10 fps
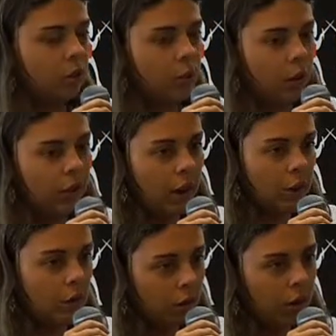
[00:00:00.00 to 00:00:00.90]

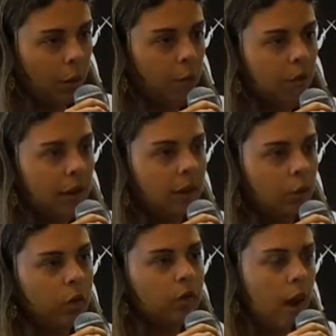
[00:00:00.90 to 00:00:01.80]
strategy can provide a
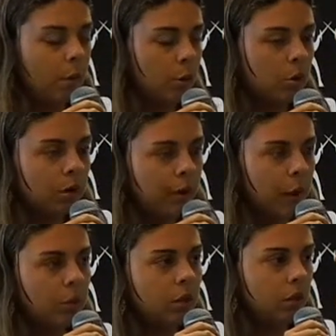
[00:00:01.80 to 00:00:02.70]
good environment to
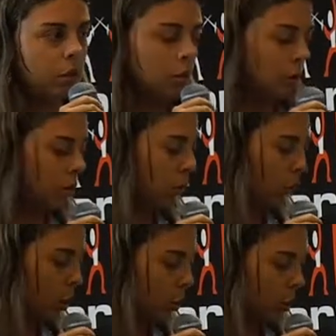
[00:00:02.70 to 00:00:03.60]
develop these skills
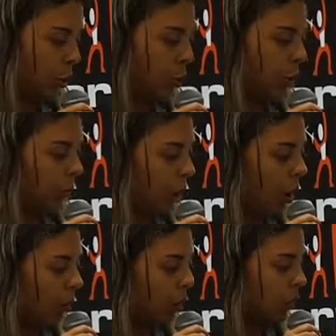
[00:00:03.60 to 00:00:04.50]
between children with
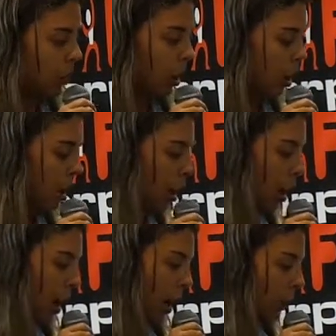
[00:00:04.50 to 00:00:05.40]
autism.
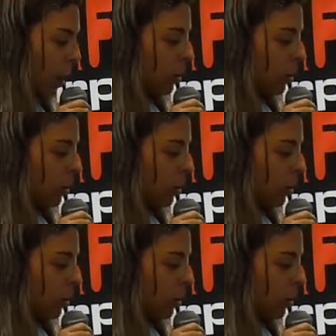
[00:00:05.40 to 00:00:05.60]
And we